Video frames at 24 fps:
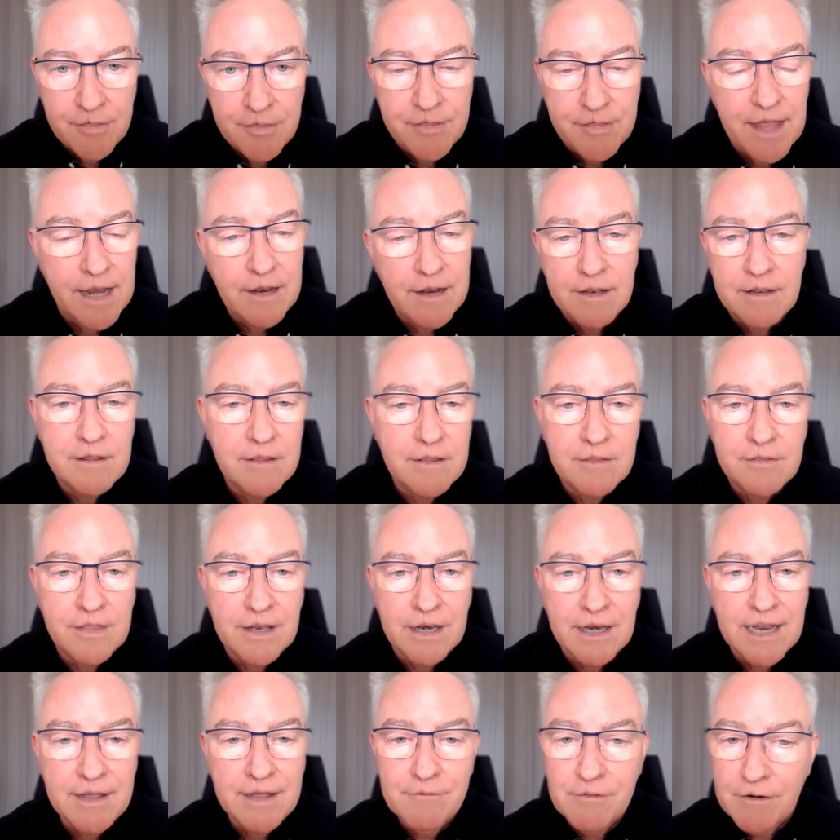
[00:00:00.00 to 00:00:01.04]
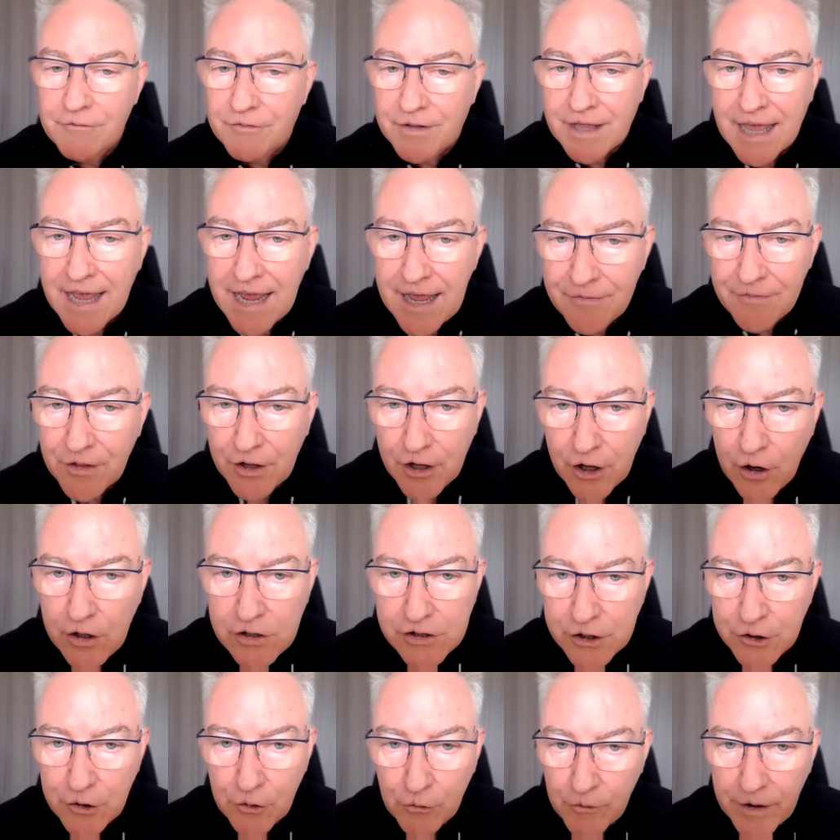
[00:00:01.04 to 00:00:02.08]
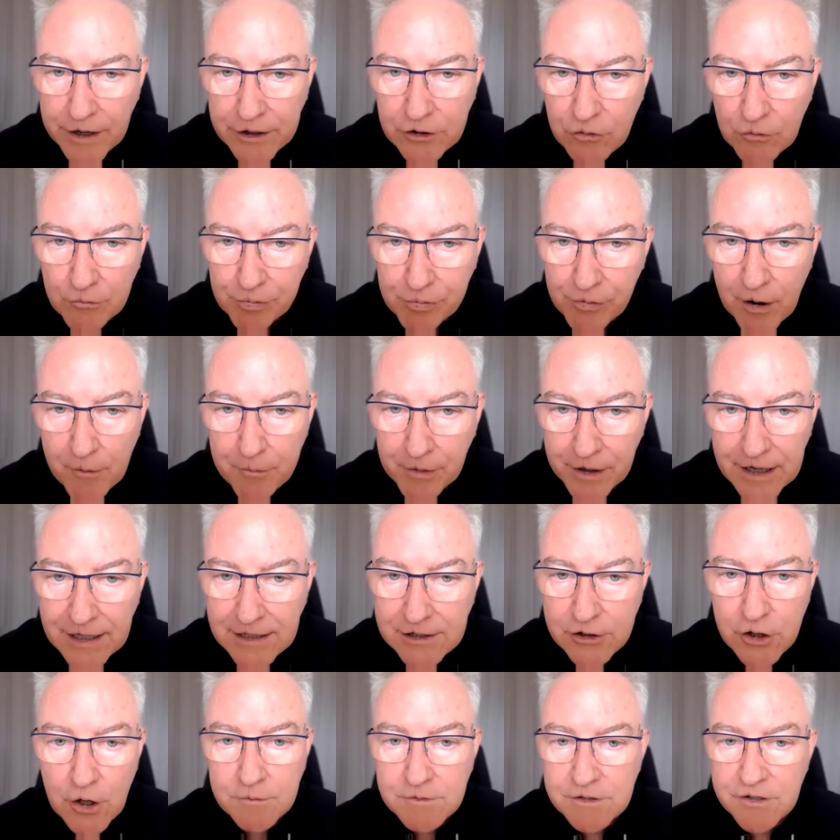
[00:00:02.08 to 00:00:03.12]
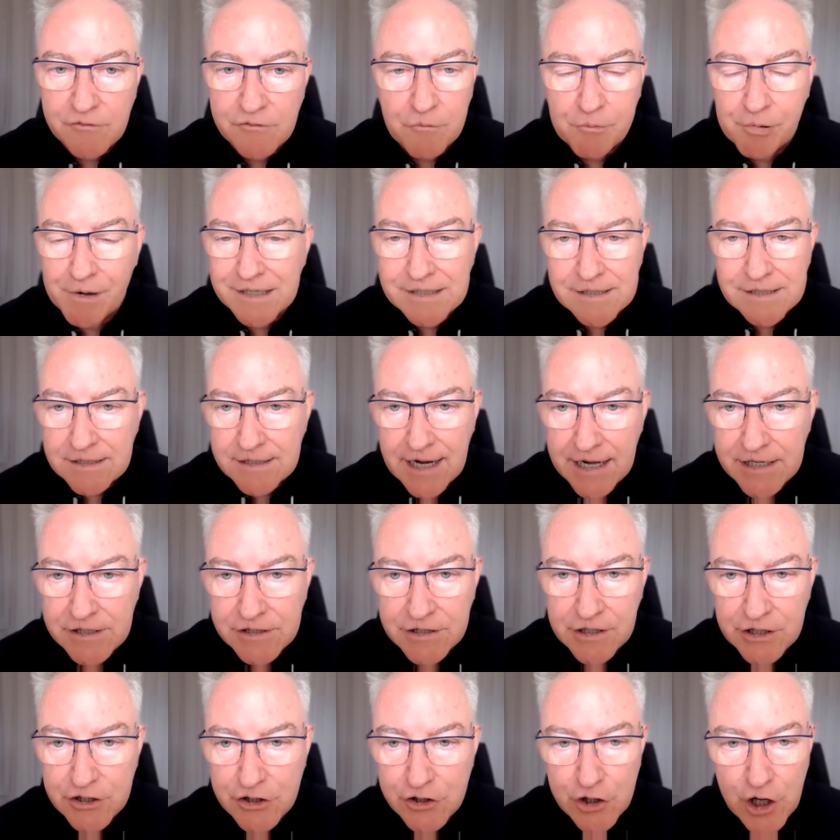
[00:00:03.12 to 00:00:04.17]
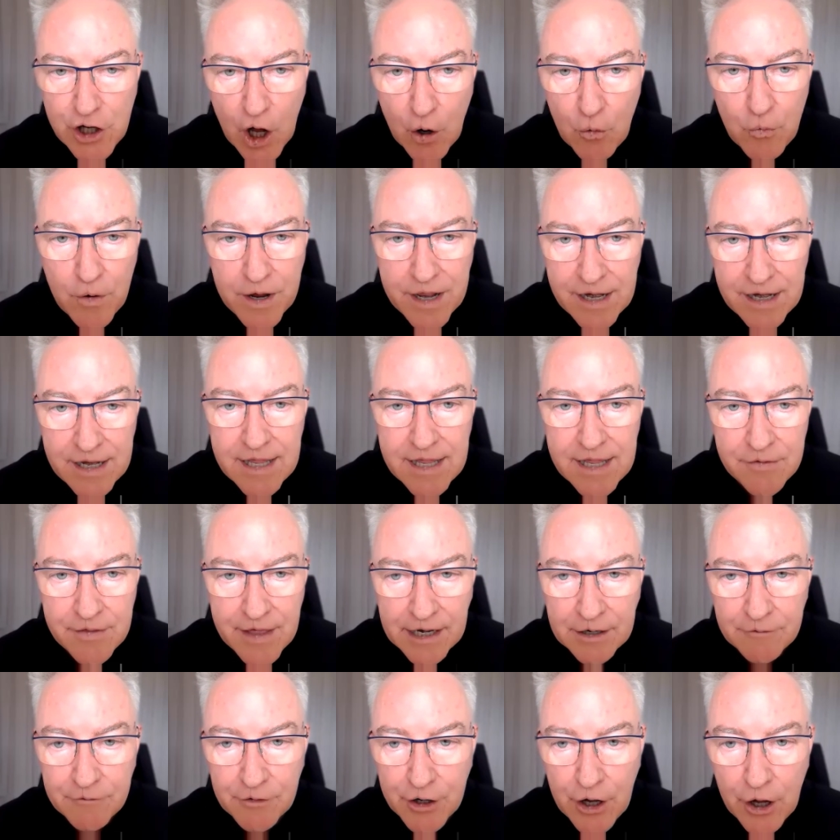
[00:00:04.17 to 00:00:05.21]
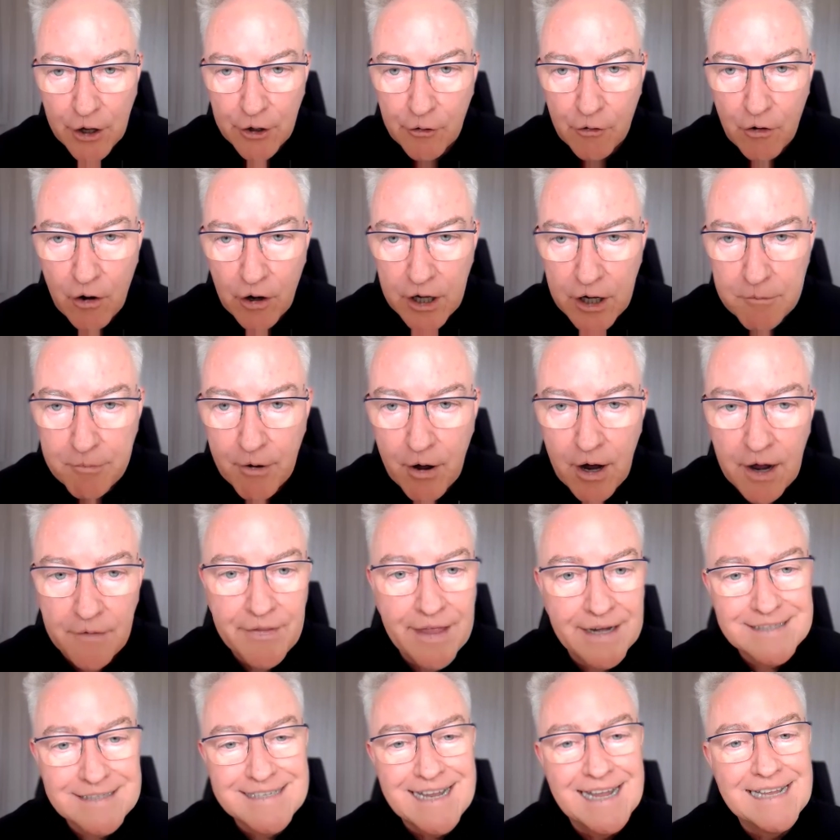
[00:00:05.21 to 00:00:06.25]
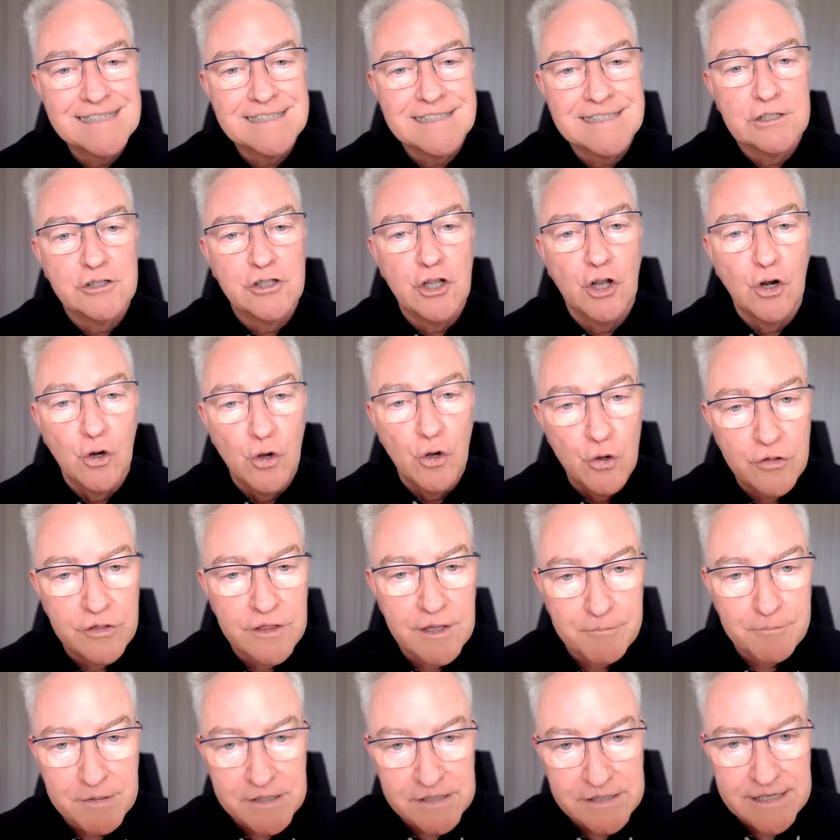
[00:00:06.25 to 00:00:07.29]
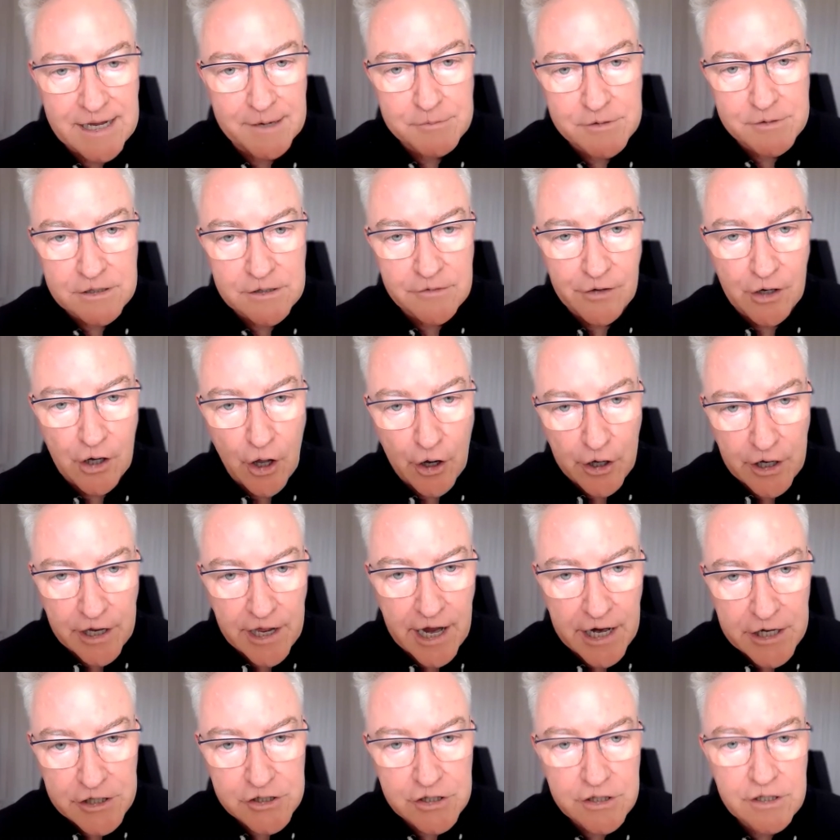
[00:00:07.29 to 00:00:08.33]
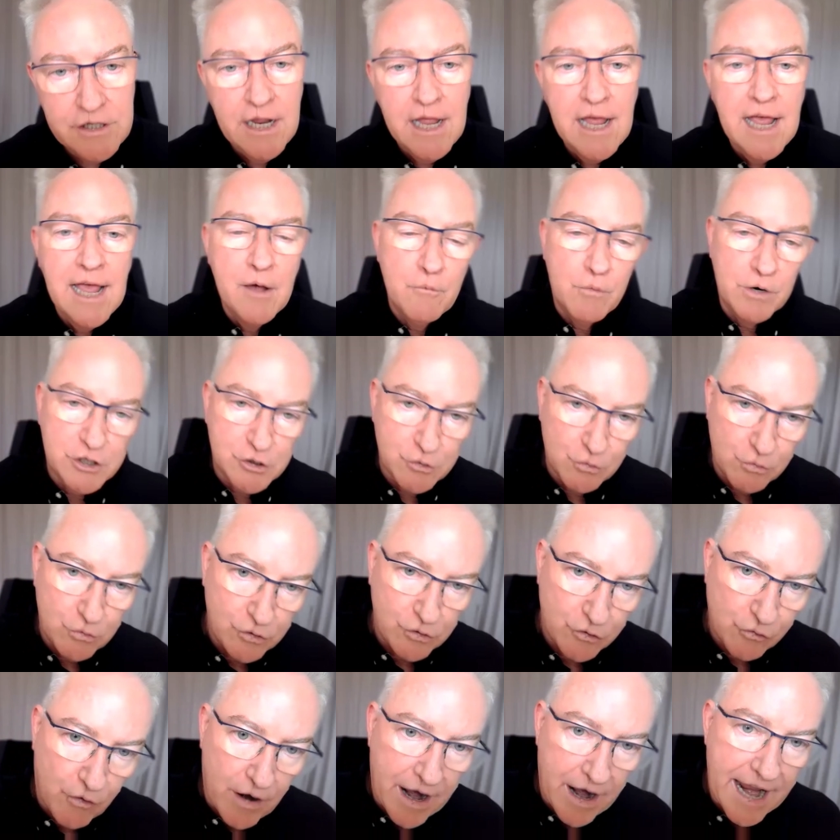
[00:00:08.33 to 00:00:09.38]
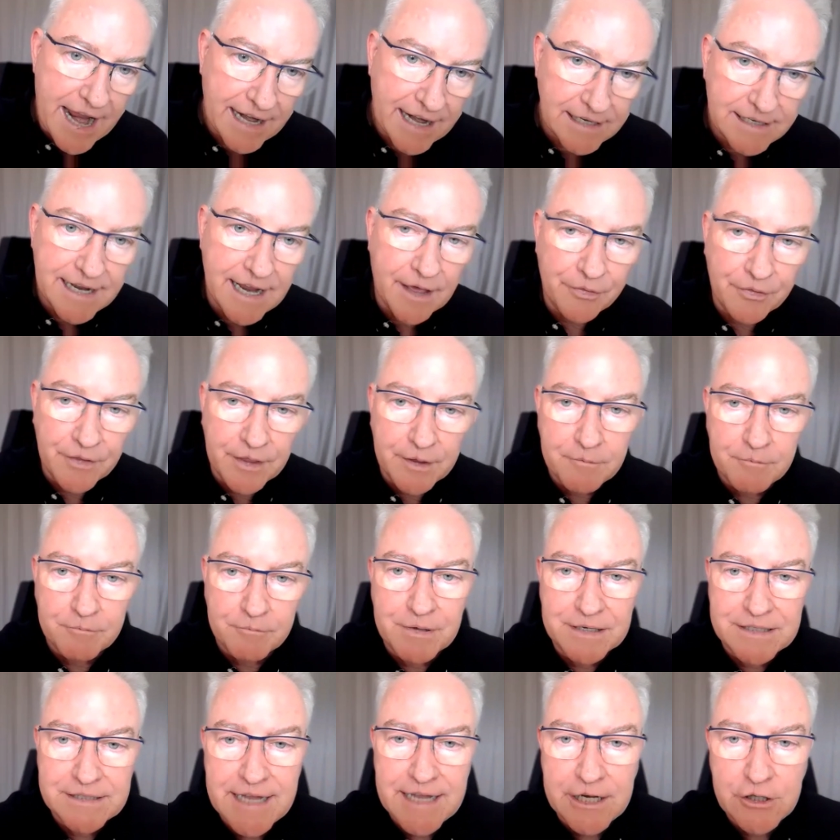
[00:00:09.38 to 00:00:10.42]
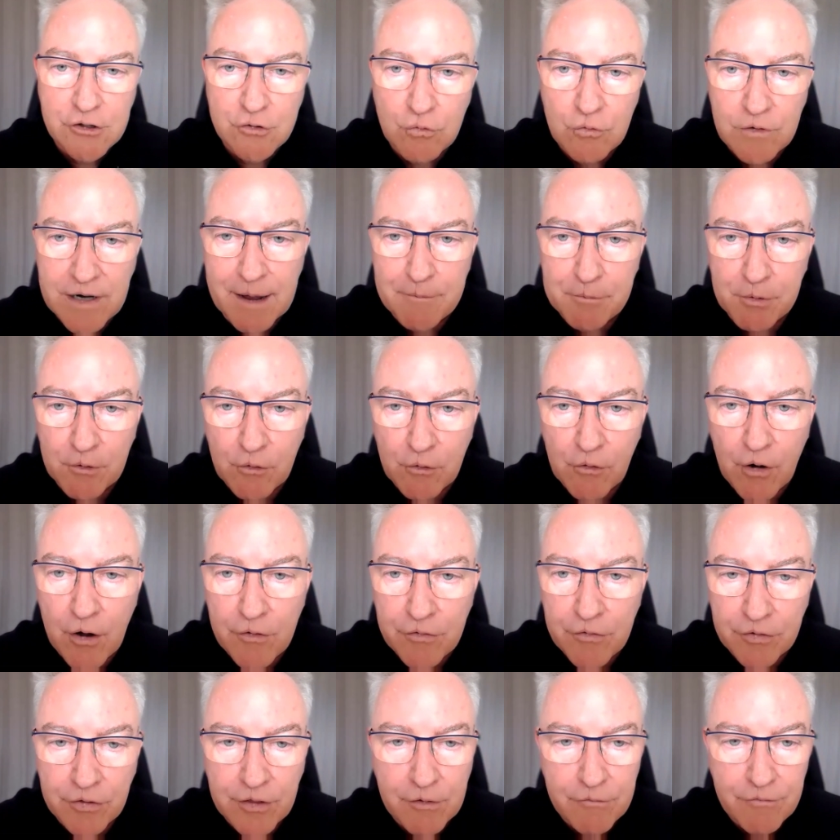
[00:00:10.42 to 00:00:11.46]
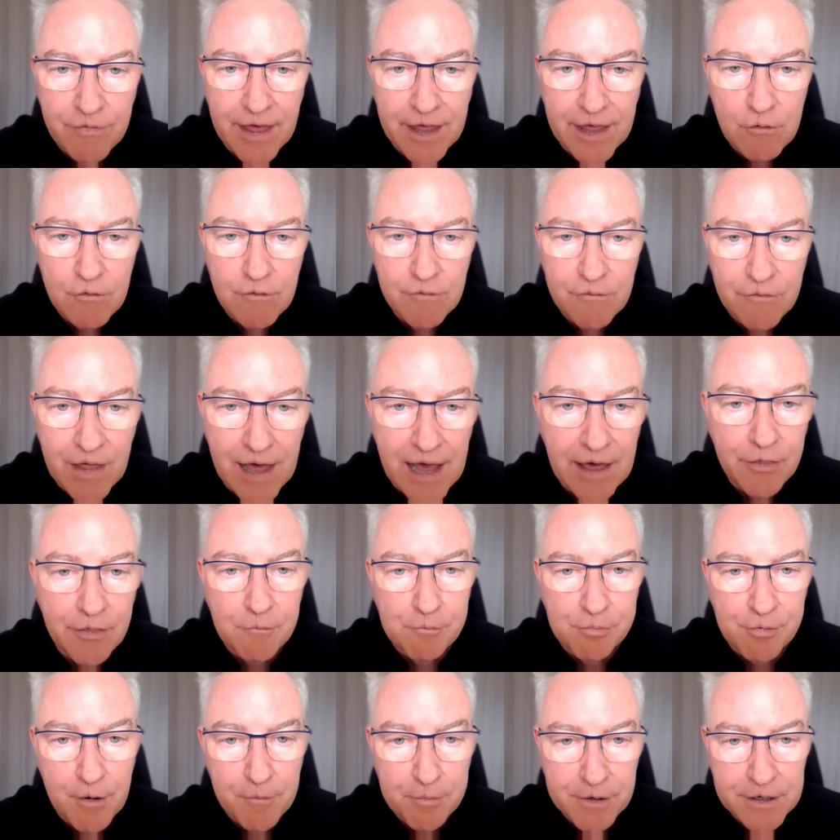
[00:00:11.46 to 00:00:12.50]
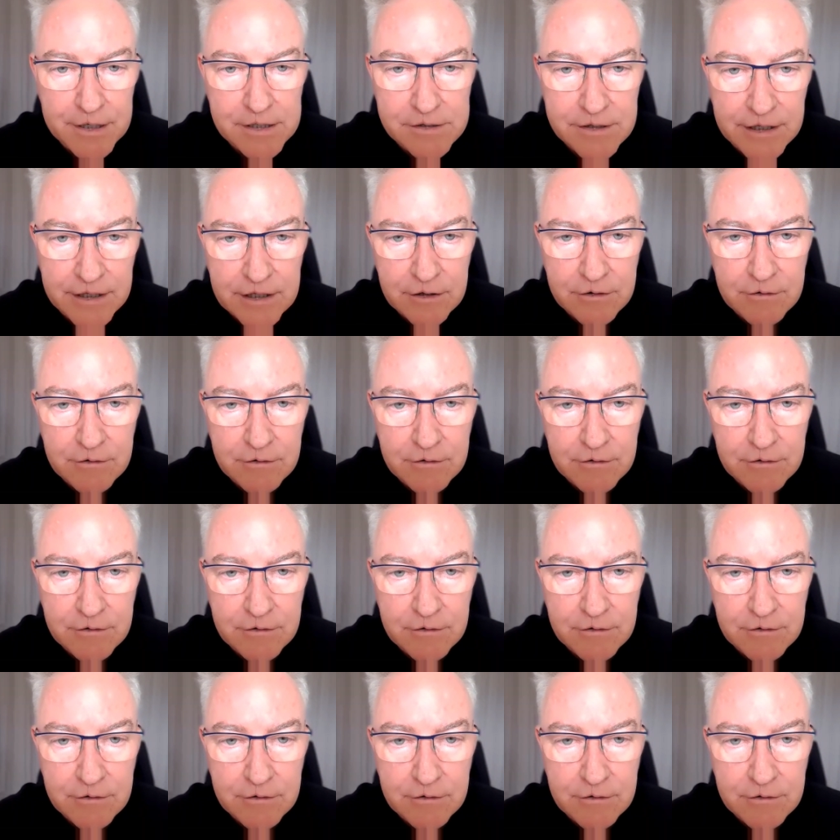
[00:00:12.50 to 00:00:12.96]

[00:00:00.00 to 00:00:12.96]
then the level of care that goes into rental property in terms of presentation is nowhere near that of an owner-occupier, and that tends to dilute the perception of the location, which will drag down the potential capital growth and the value of the other properties that you...